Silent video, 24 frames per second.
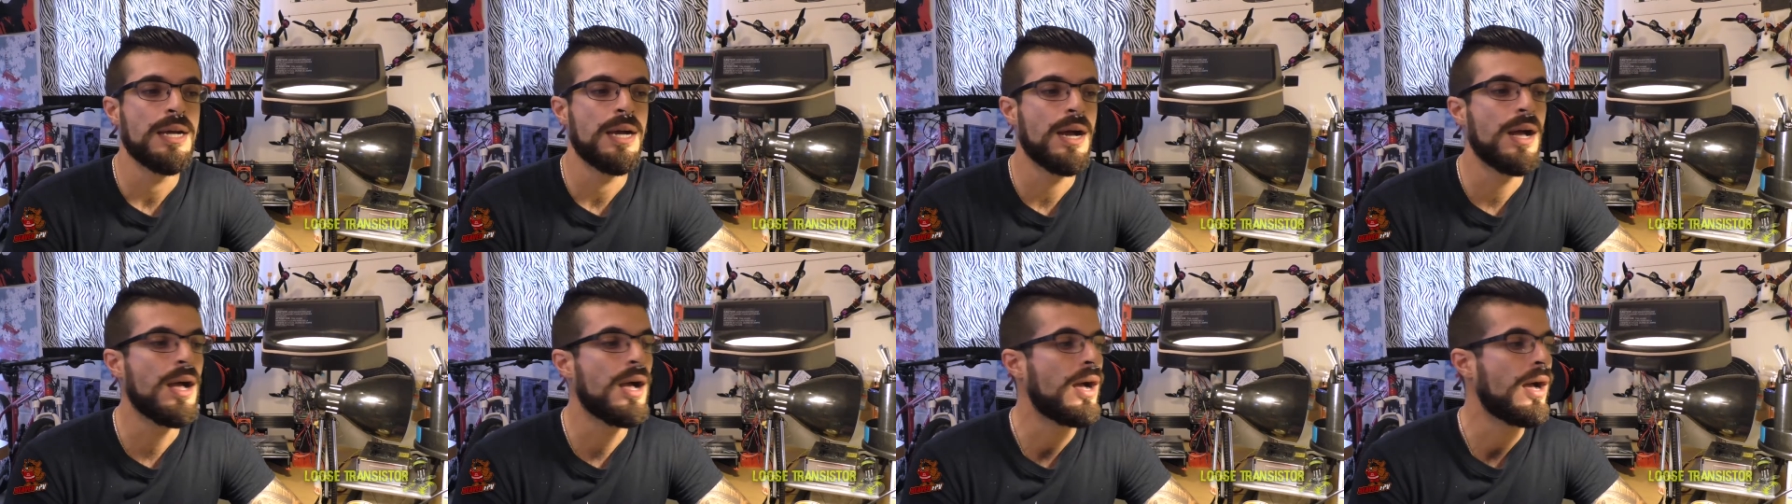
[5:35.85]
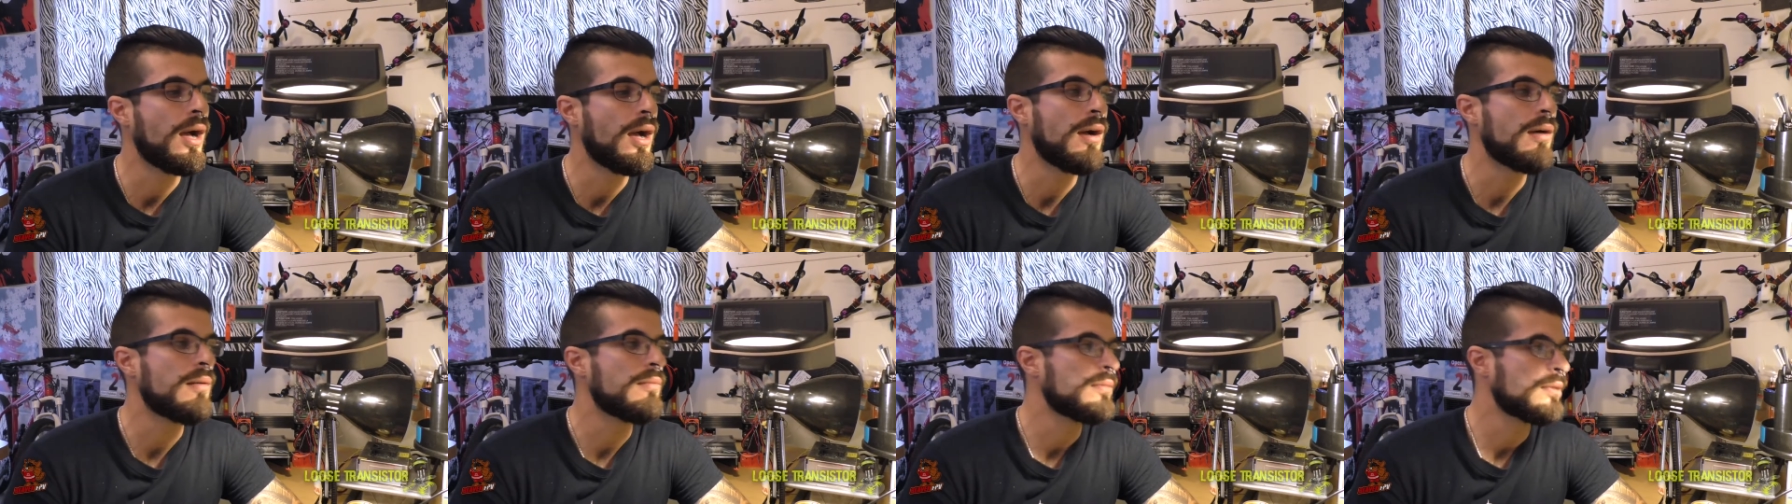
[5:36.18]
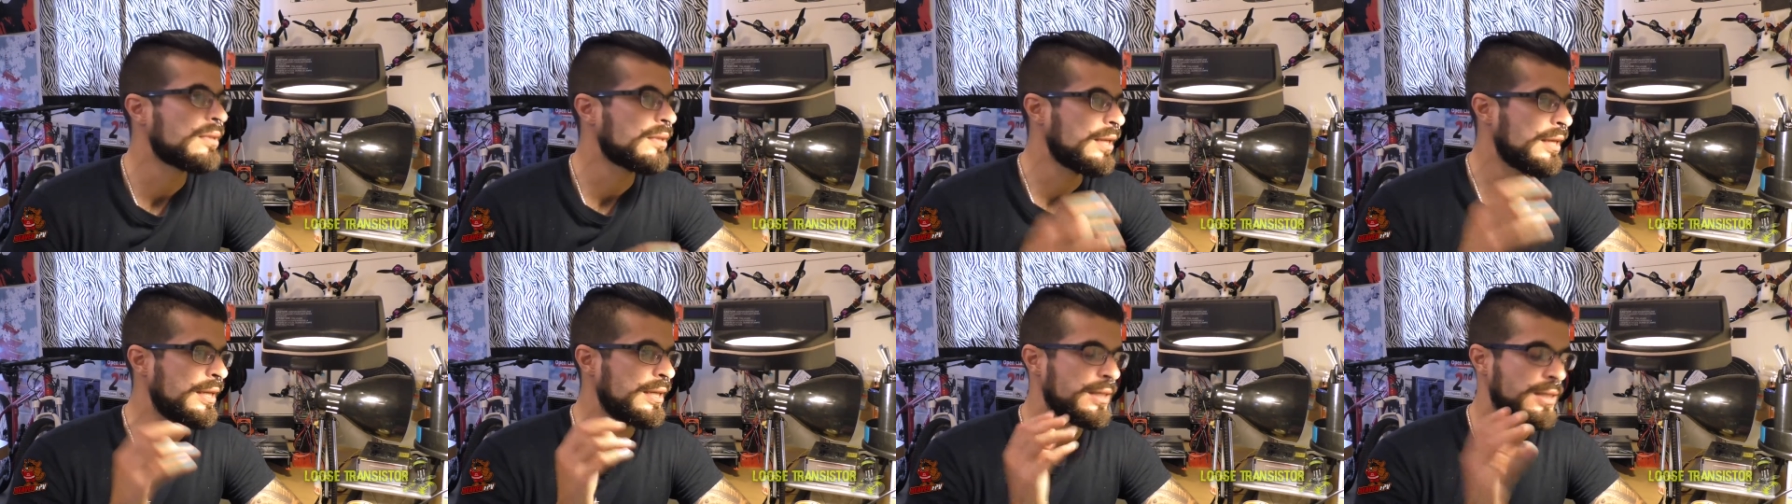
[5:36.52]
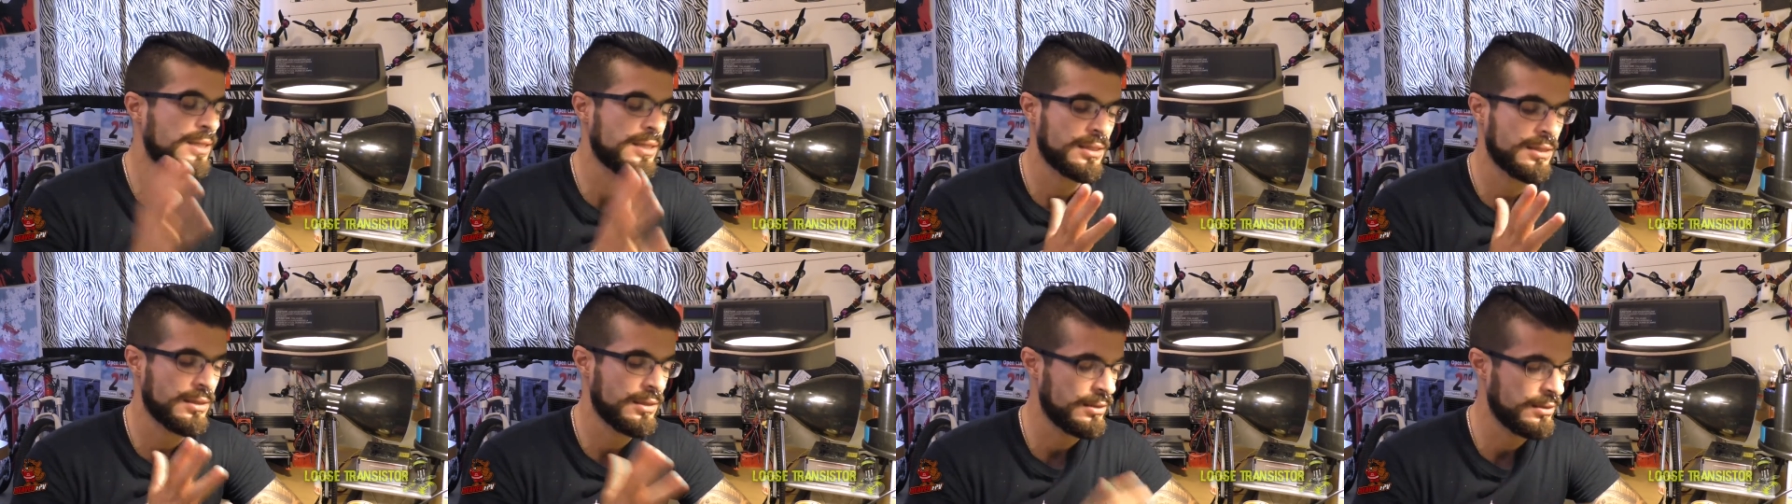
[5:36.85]
Like
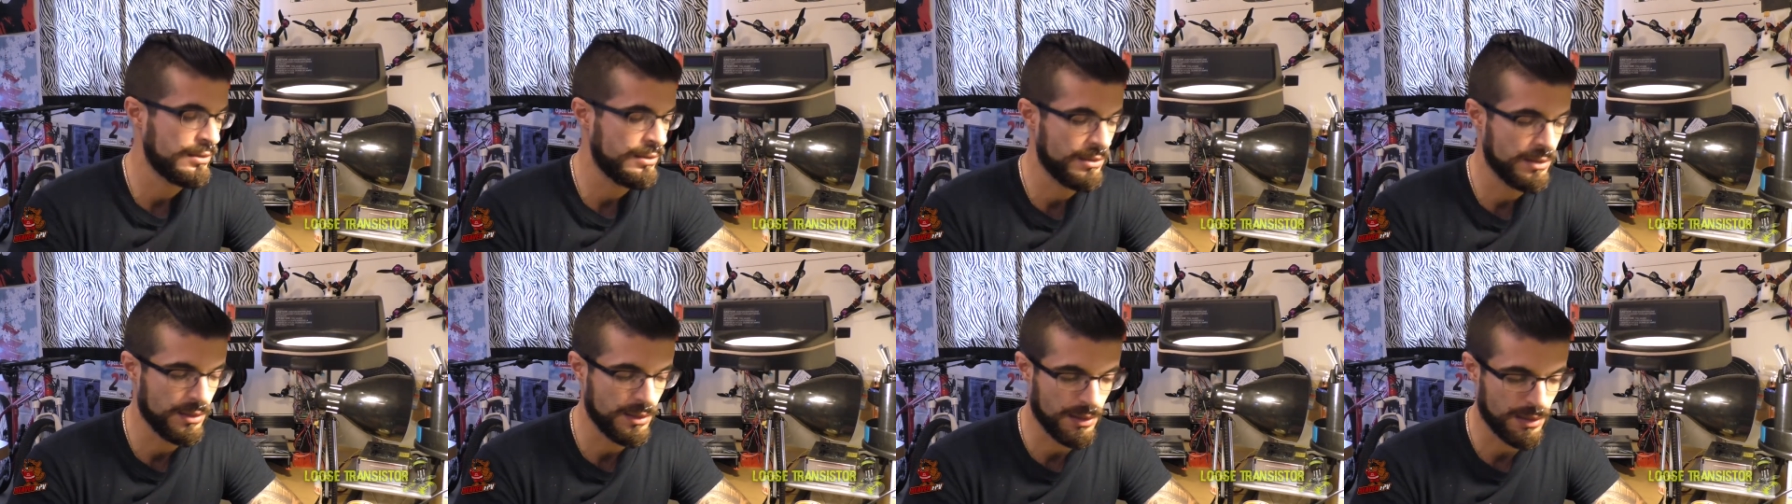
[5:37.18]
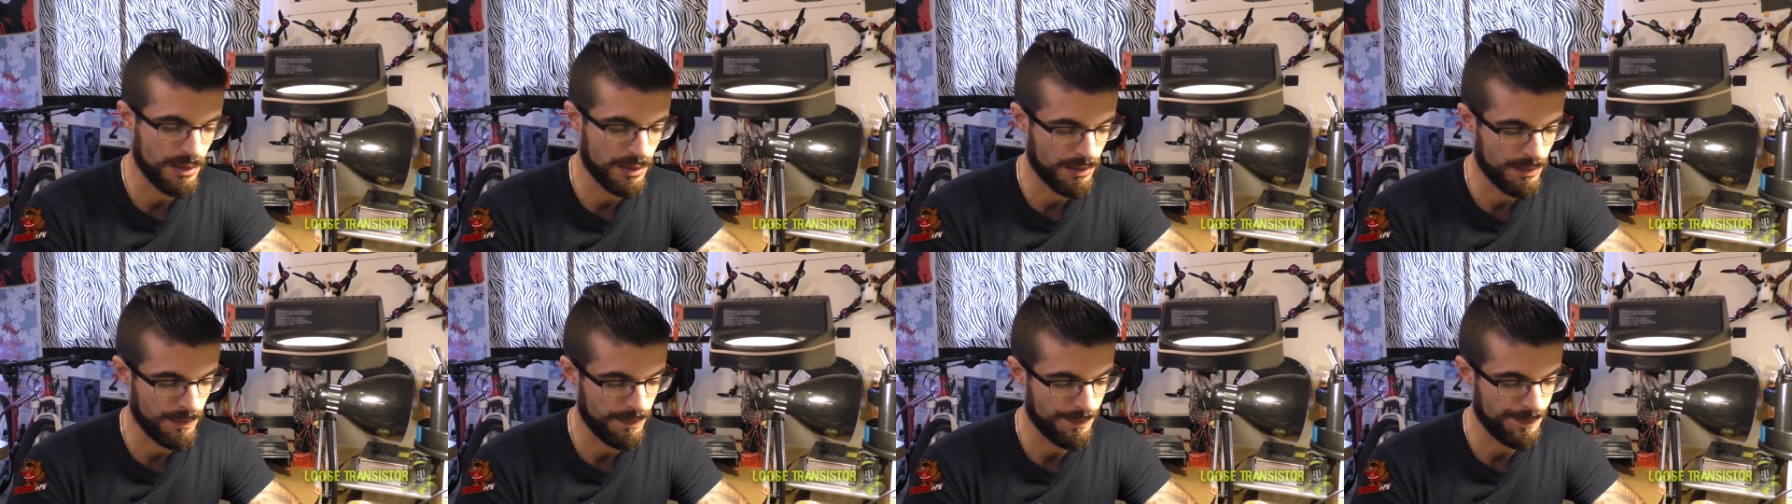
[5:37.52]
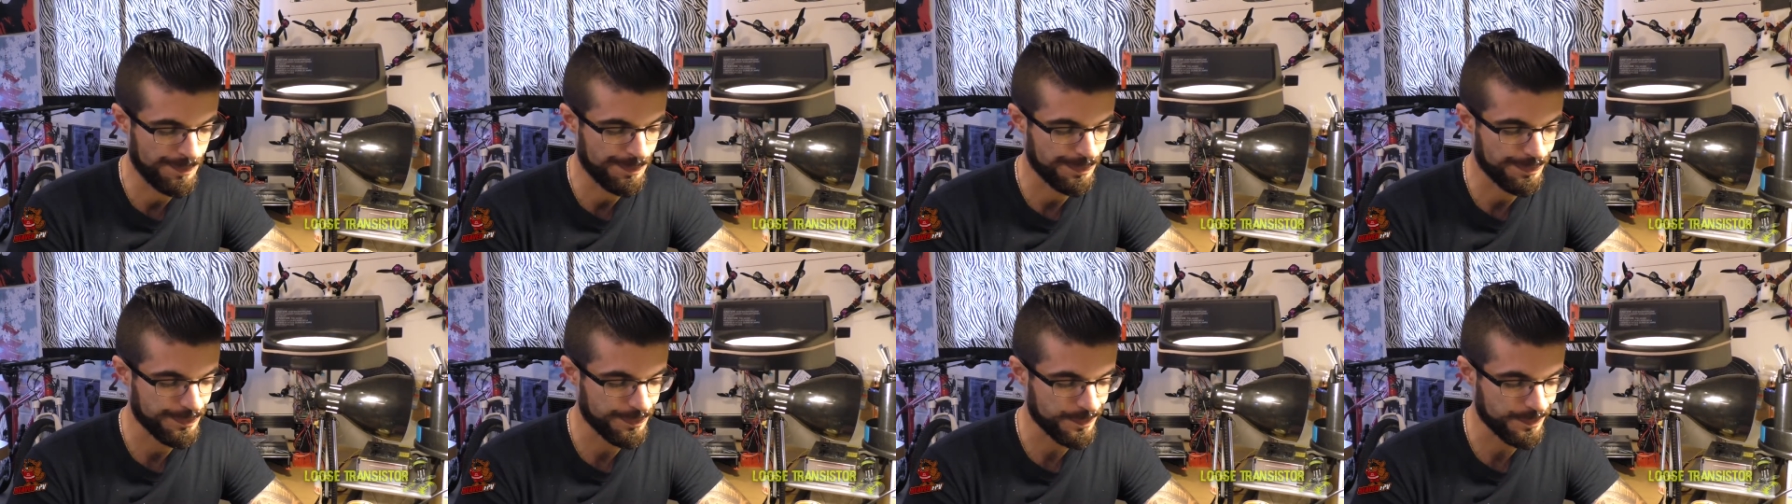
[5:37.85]
the